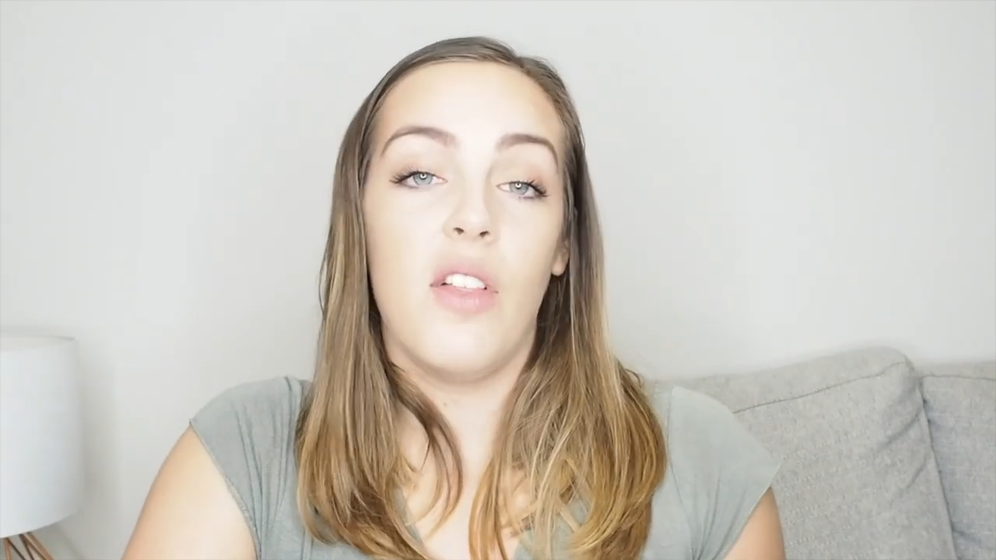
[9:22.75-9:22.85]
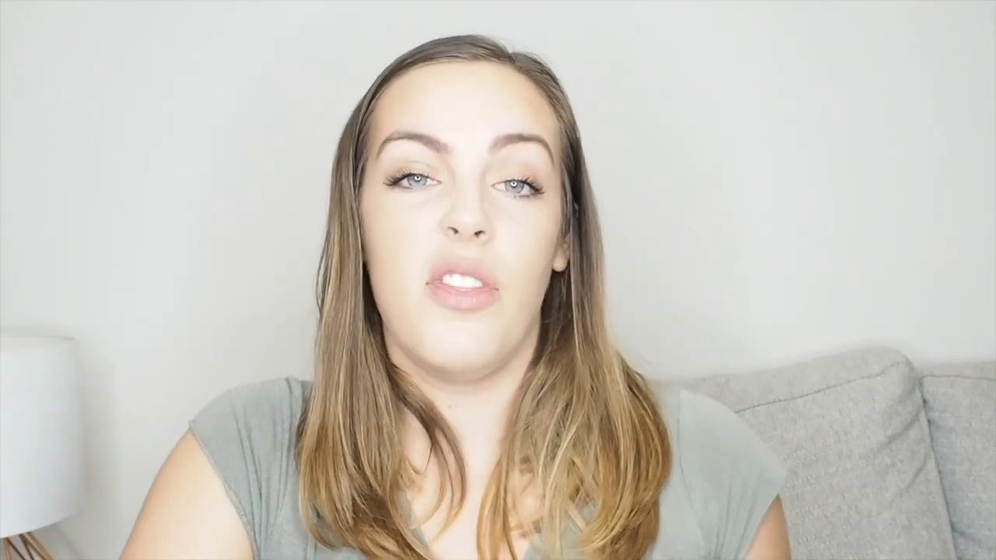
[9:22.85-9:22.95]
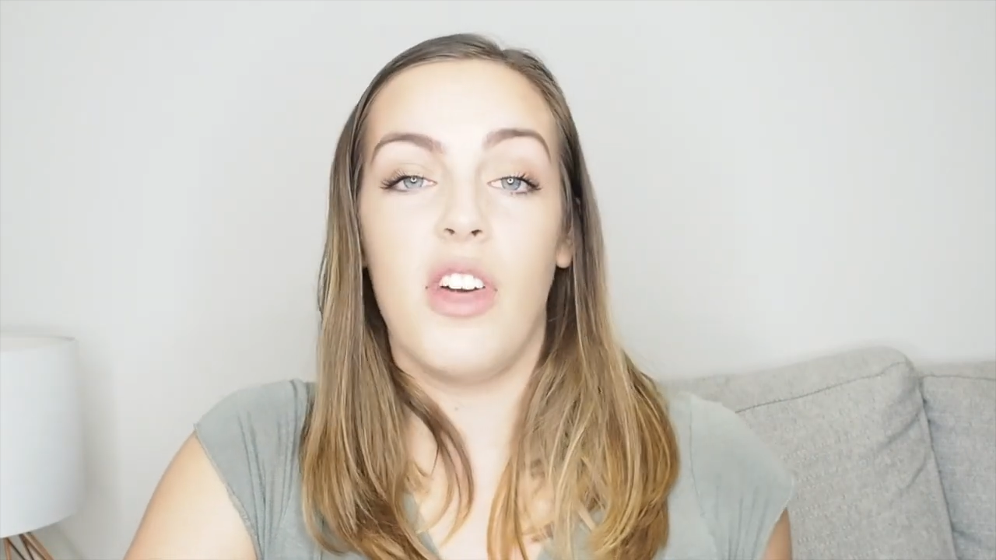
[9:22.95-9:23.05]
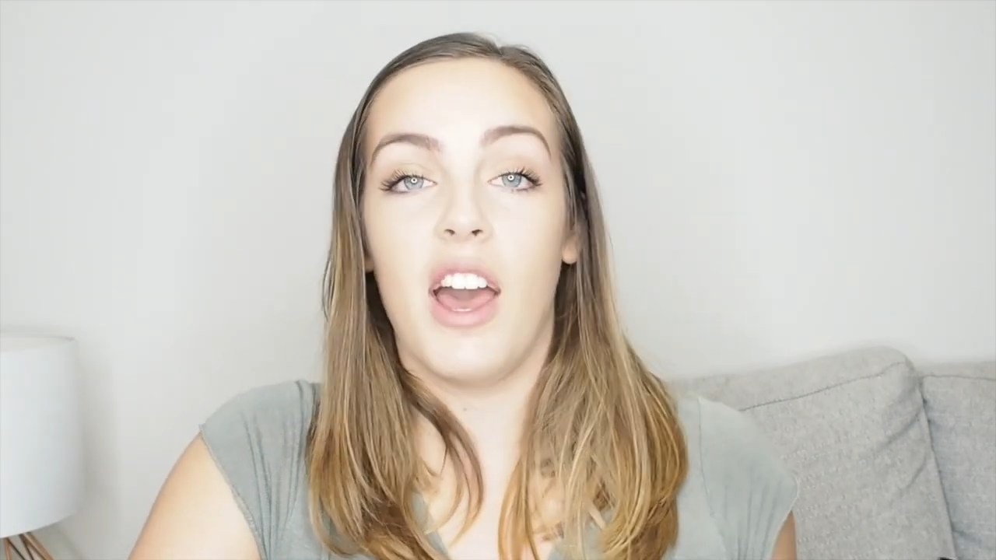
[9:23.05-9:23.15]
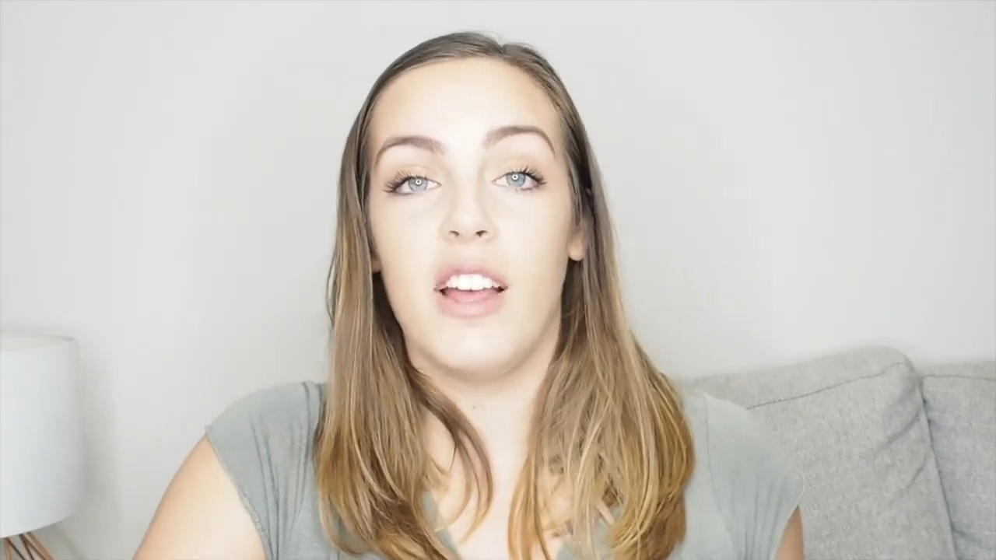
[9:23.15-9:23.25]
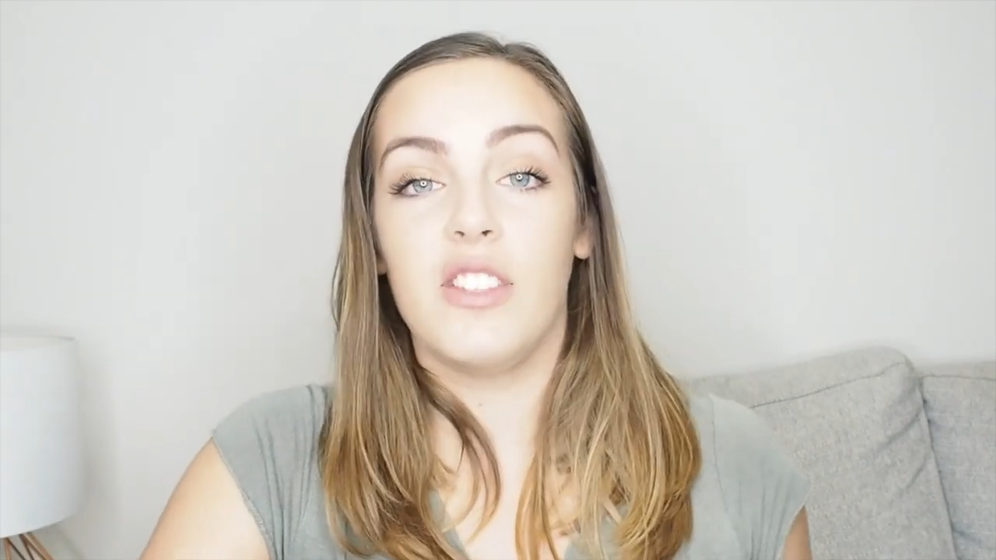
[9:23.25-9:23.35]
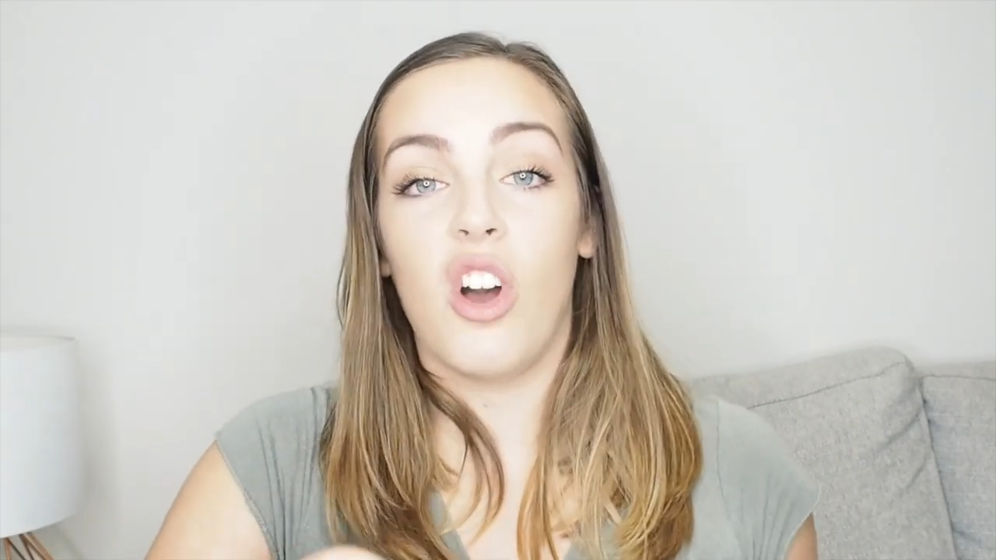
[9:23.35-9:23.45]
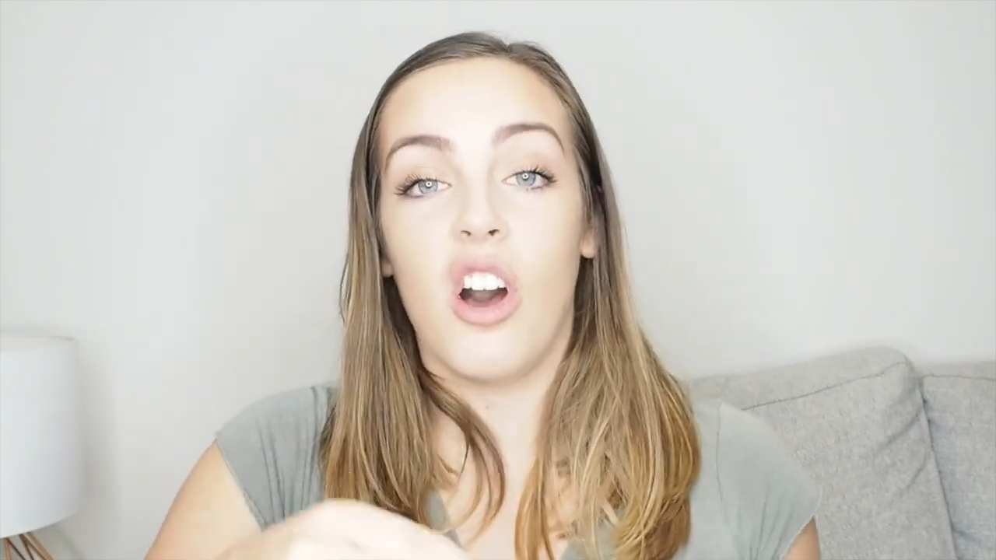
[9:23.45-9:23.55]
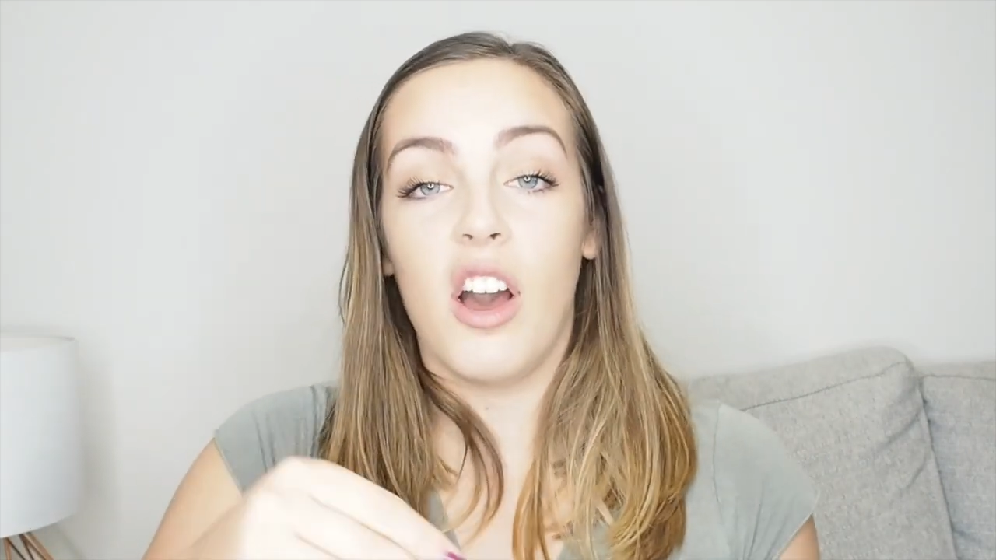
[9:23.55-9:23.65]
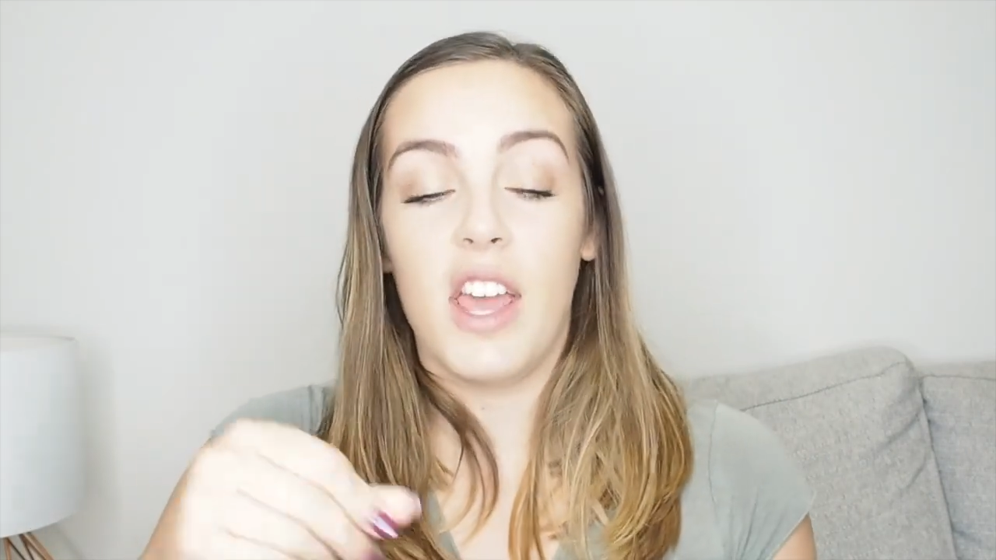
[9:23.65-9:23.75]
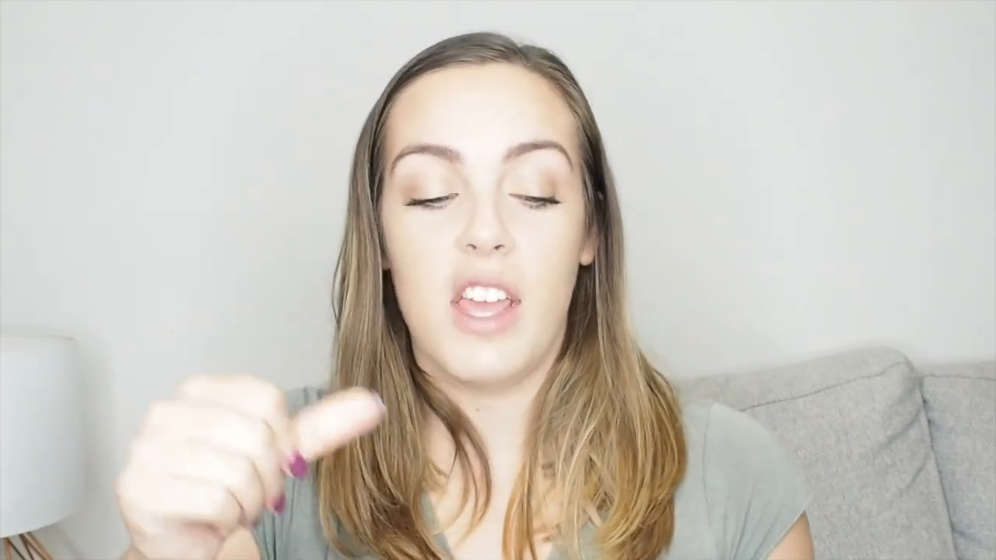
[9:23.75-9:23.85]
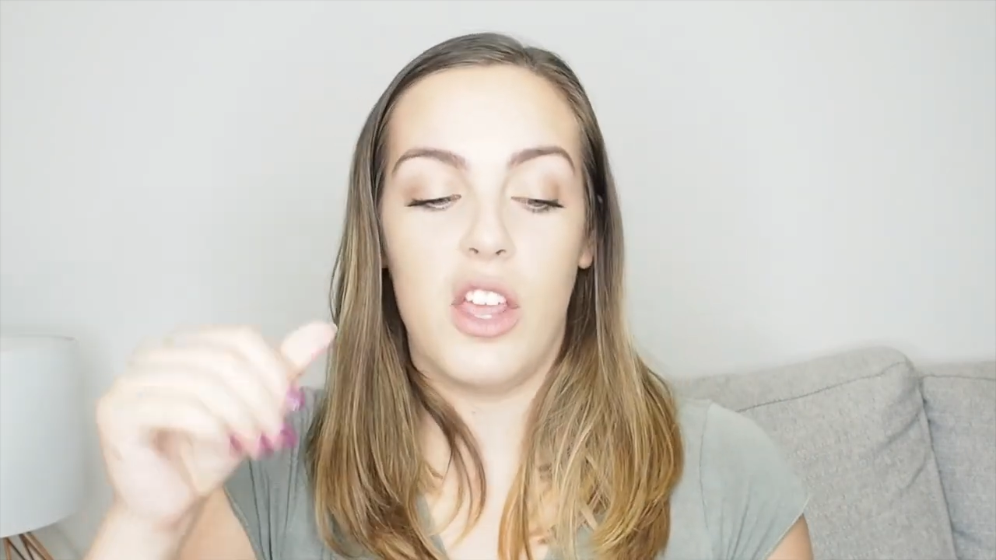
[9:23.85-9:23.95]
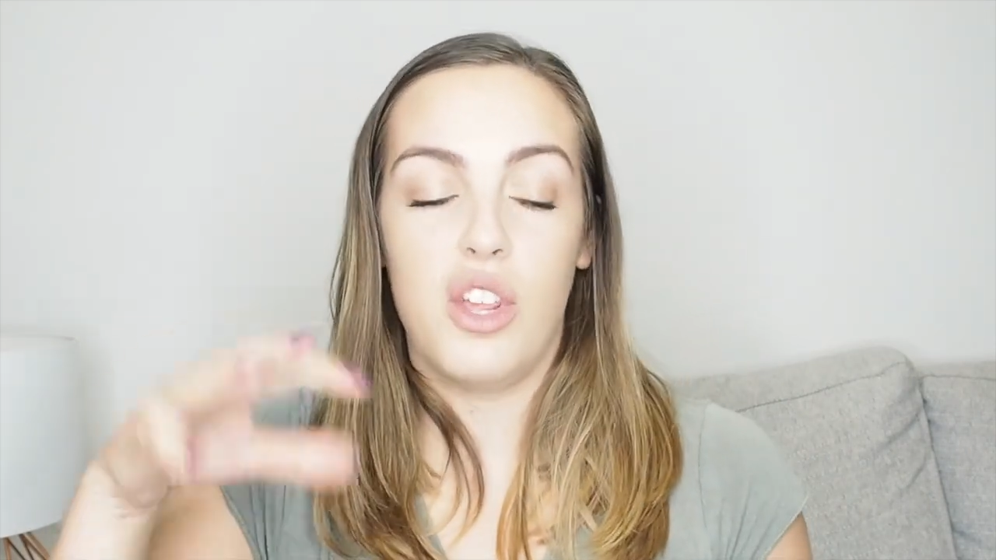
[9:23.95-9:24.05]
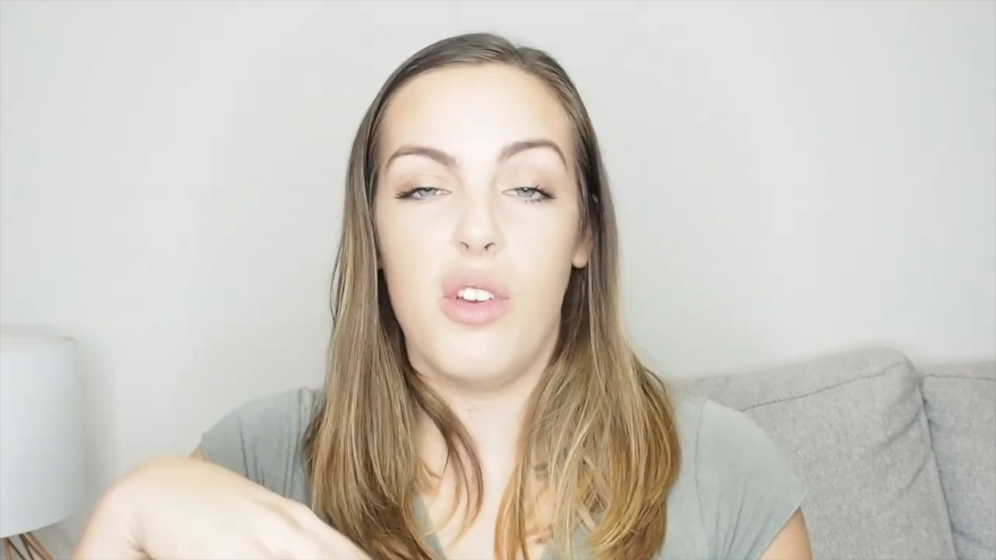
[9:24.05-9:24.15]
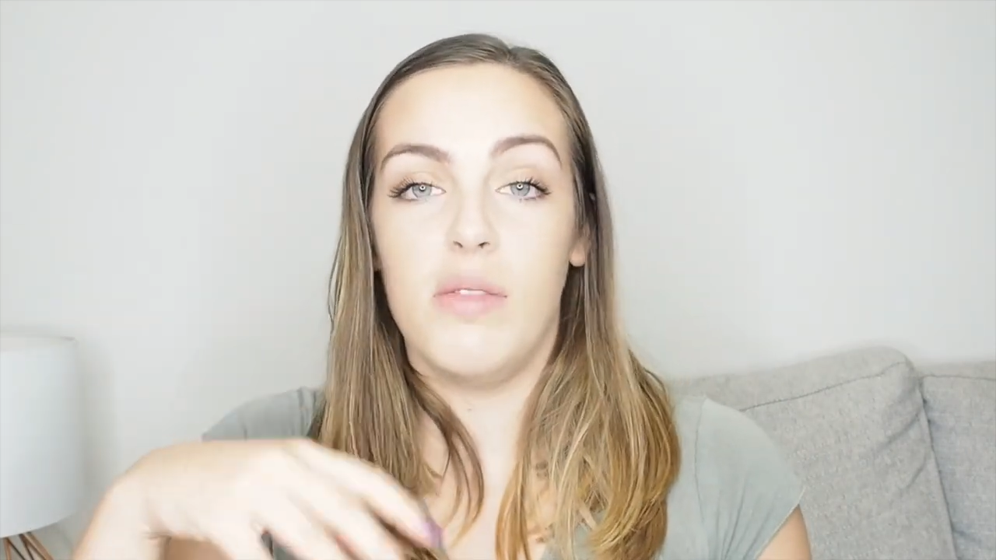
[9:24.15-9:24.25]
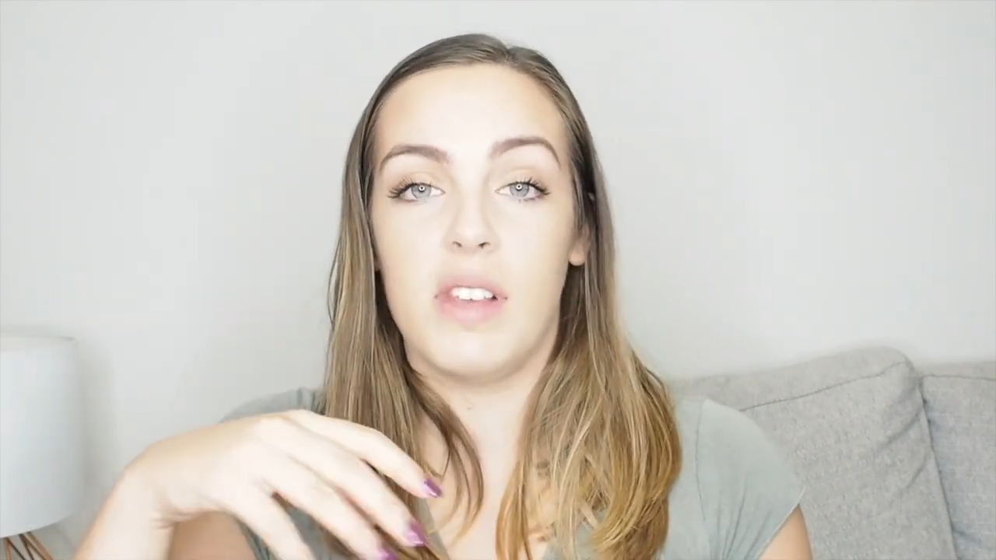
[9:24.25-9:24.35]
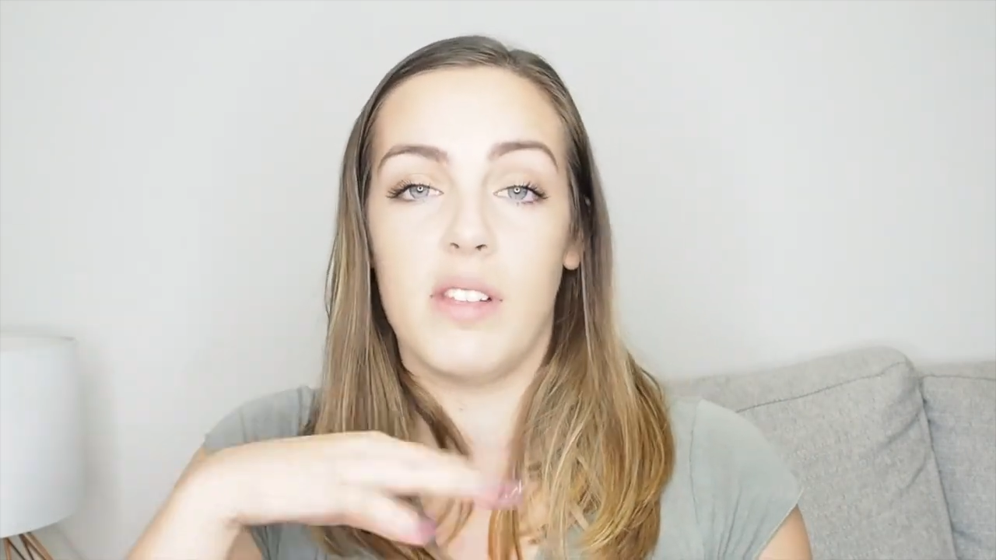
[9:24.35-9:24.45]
that I used as